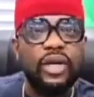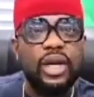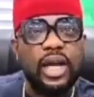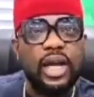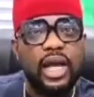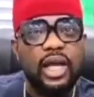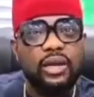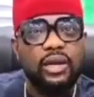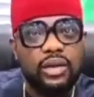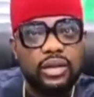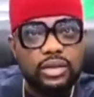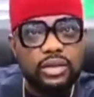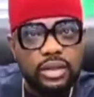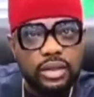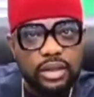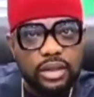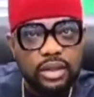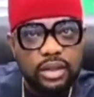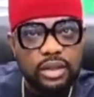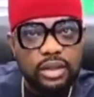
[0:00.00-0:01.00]
Federal High Court
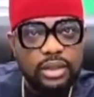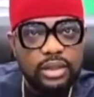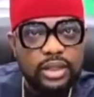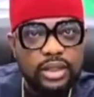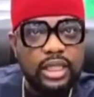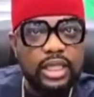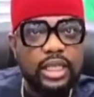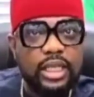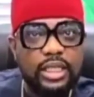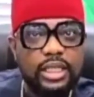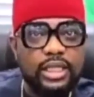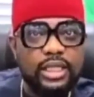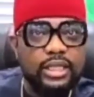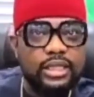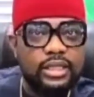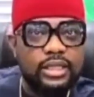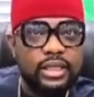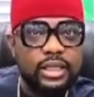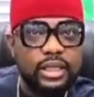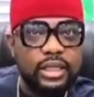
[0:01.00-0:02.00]
said they didn't
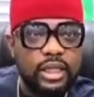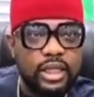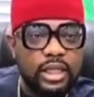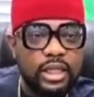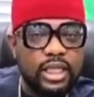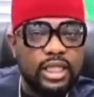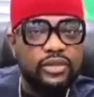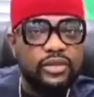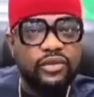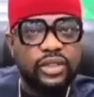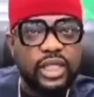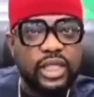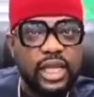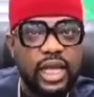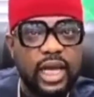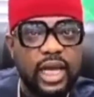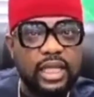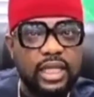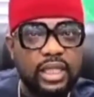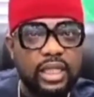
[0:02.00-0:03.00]
see it
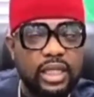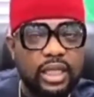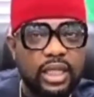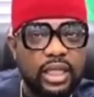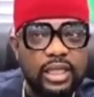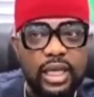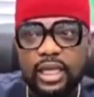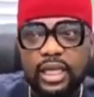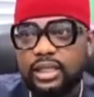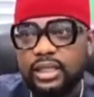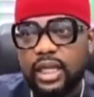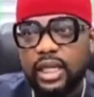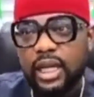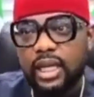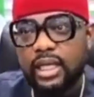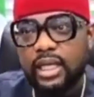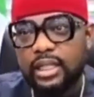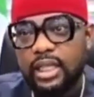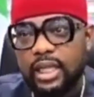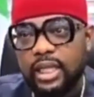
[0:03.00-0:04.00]
clearly, that
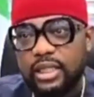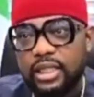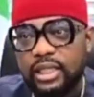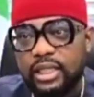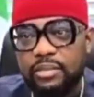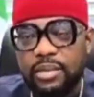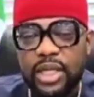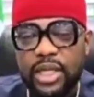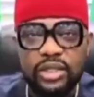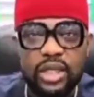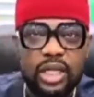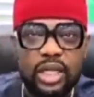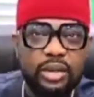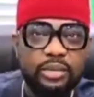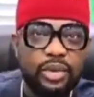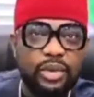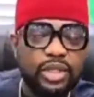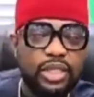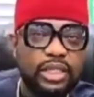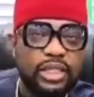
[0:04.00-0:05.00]
they didn't mention
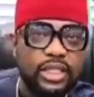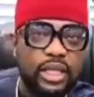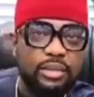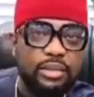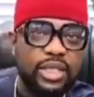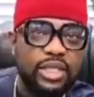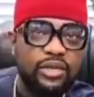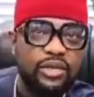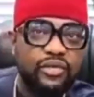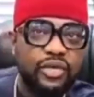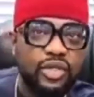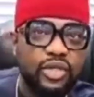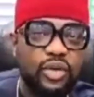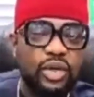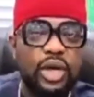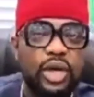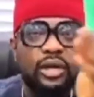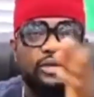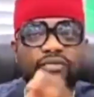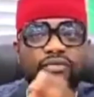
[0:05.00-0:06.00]
anybody's name in the video.
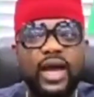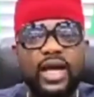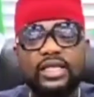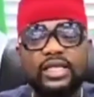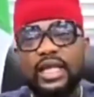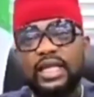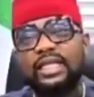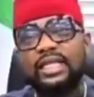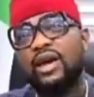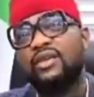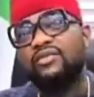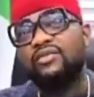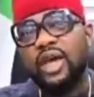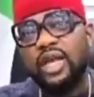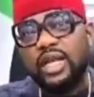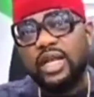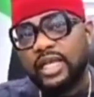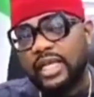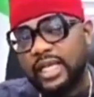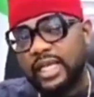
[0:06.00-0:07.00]
Facts that are
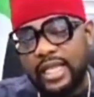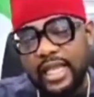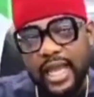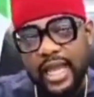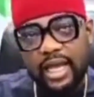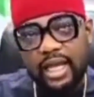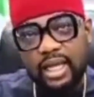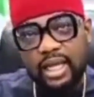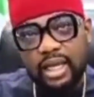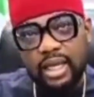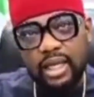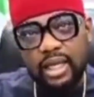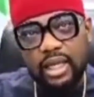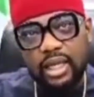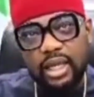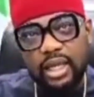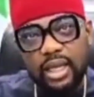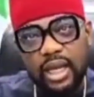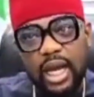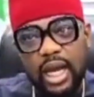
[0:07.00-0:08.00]
very clear.
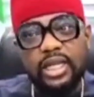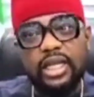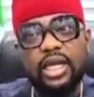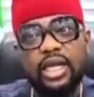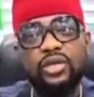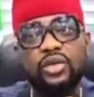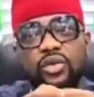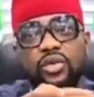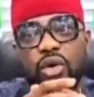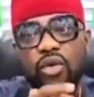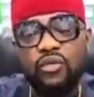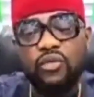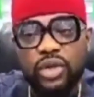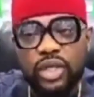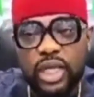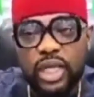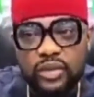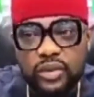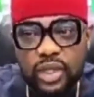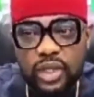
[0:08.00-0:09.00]
And then you go
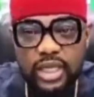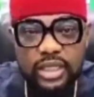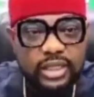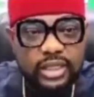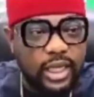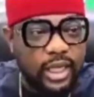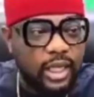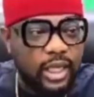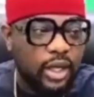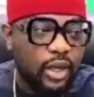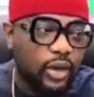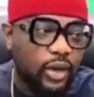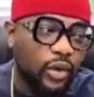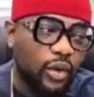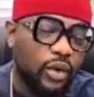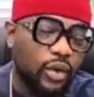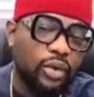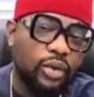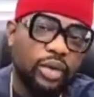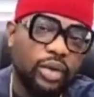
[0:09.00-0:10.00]
further to now say,
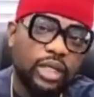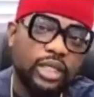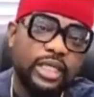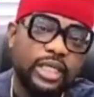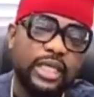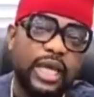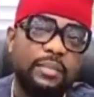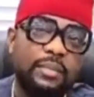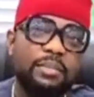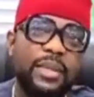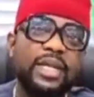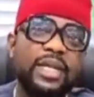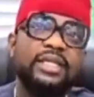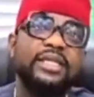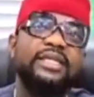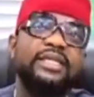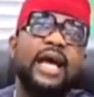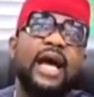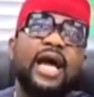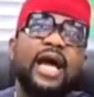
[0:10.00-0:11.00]
oh, the decampment
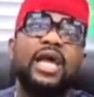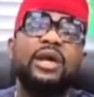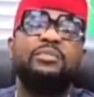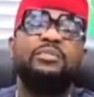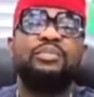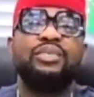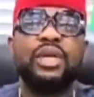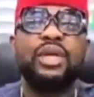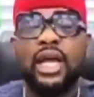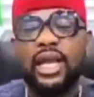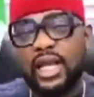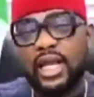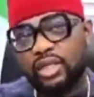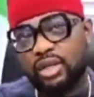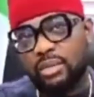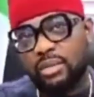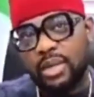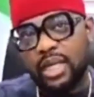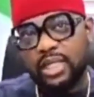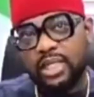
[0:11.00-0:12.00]
is now a
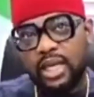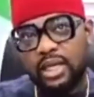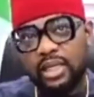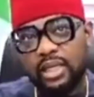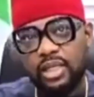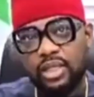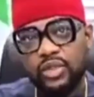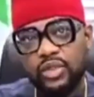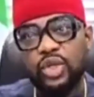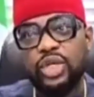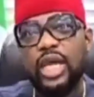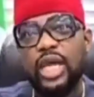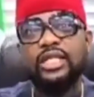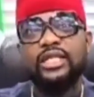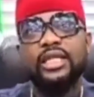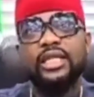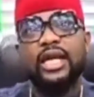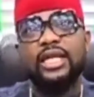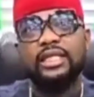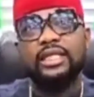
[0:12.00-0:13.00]
pre-election matter. So
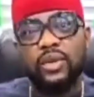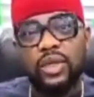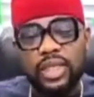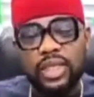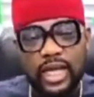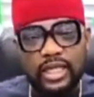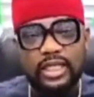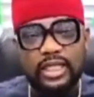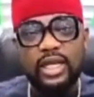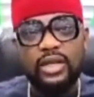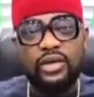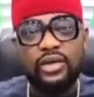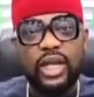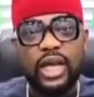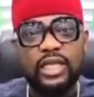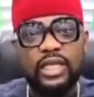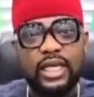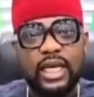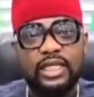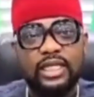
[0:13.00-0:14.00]
Nigerians, what they are telling you
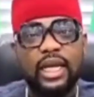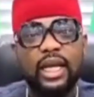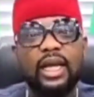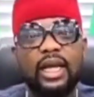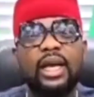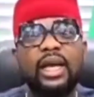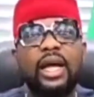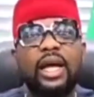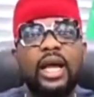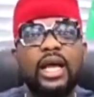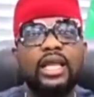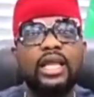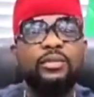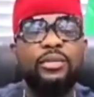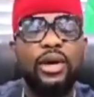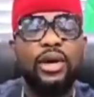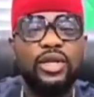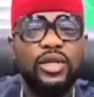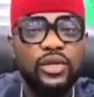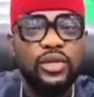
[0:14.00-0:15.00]
now is that
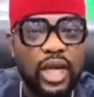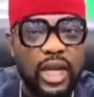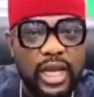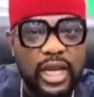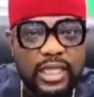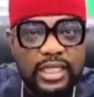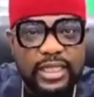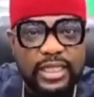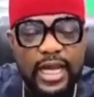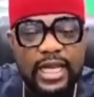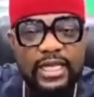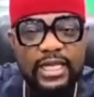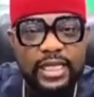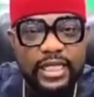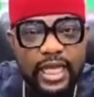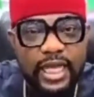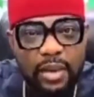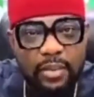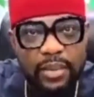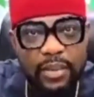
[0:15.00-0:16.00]
anybody you elect can
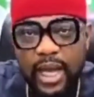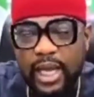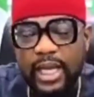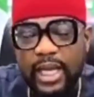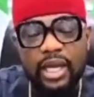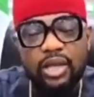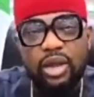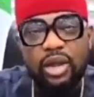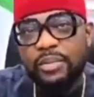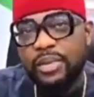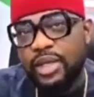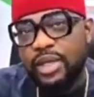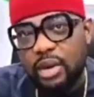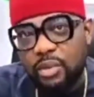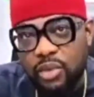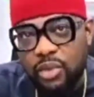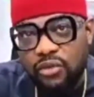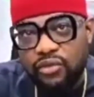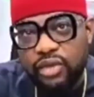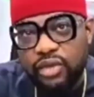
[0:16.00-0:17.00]
decamp and cannot be
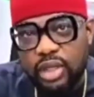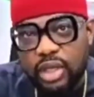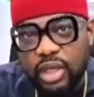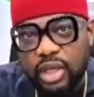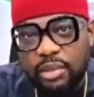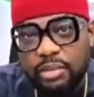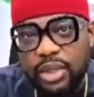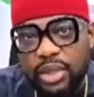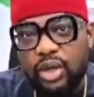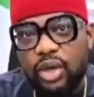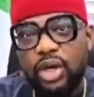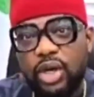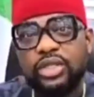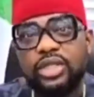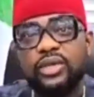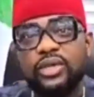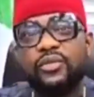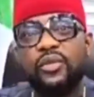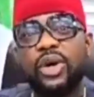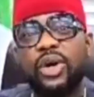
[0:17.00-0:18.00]
removed.
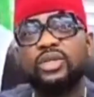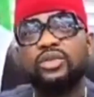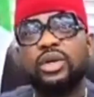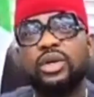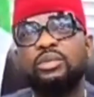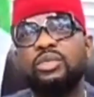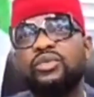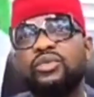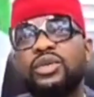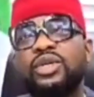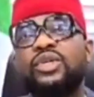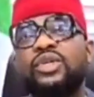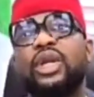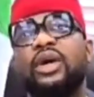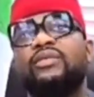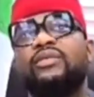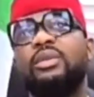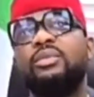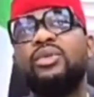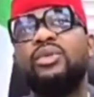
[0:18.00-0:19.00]
Because if you want to remove him, you should
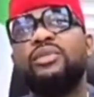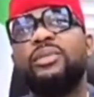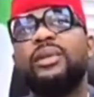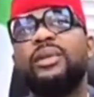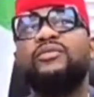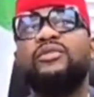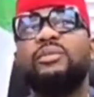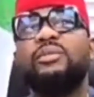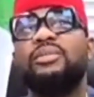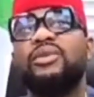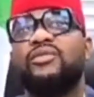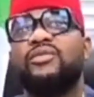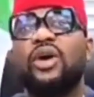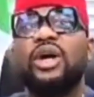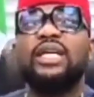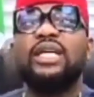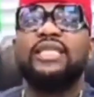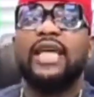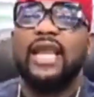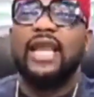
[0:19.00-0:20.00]
have removed him even
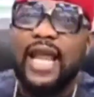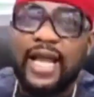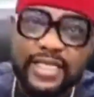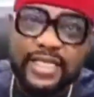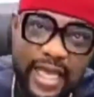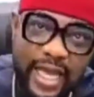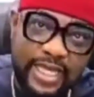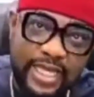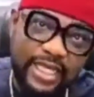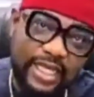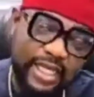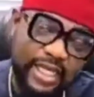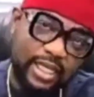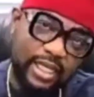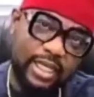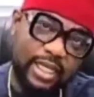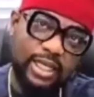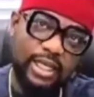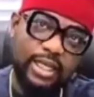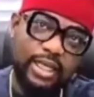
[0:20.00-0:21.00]
before he's elected.
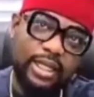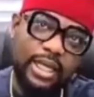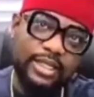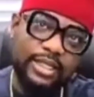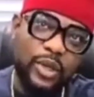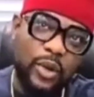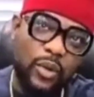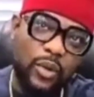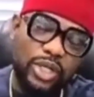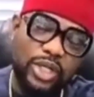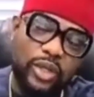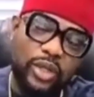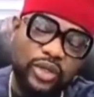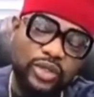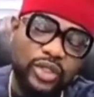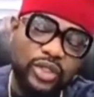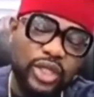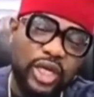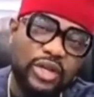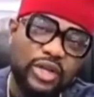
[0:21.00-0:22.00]
That's not what the
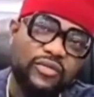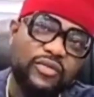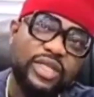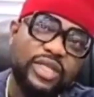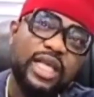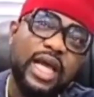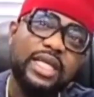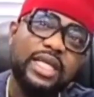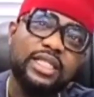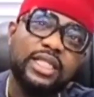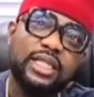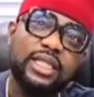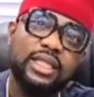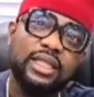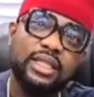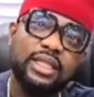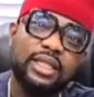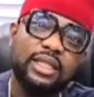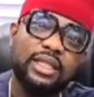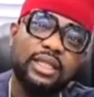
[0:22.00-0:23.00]
Constitution envisaged.
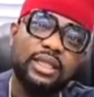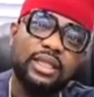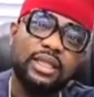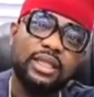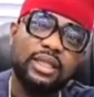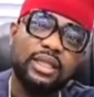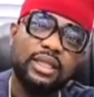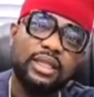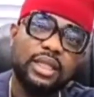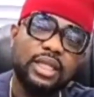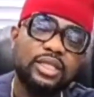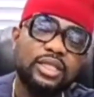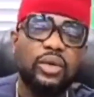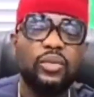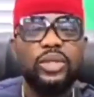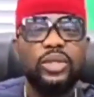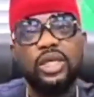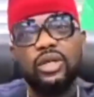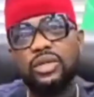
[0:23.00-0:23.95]
It's not what